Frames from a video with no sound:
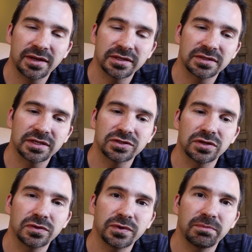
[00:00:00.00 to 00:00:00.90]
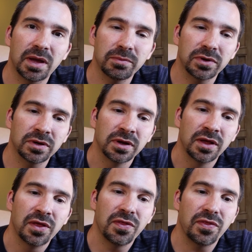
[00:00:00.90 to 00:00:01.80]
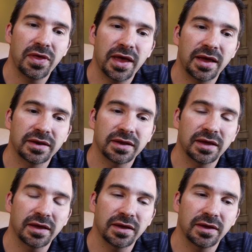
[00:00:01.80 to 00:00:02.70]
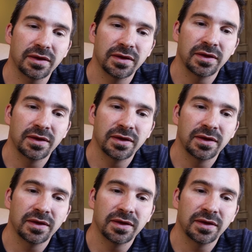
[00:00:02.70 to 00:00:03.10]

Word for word: And it's, it's good to remember that uh,